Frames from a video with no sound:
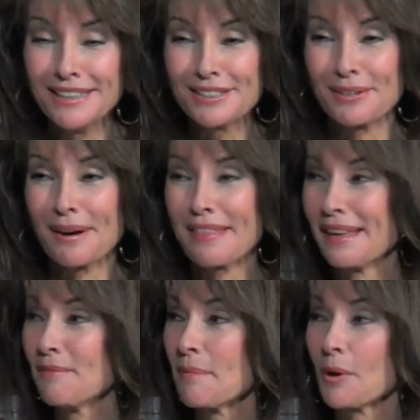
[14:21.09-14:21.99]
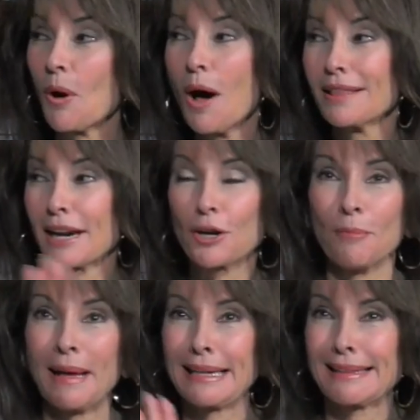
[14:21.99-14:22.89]
I mean, so I think I we were all, all like
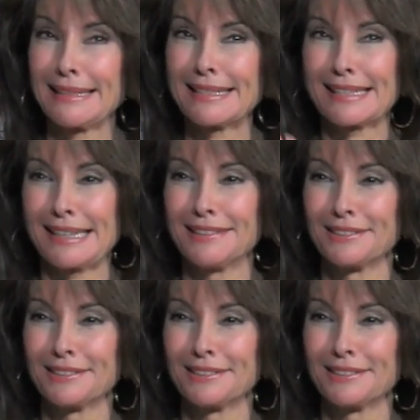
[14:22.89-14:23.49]
hermetically years, sealed.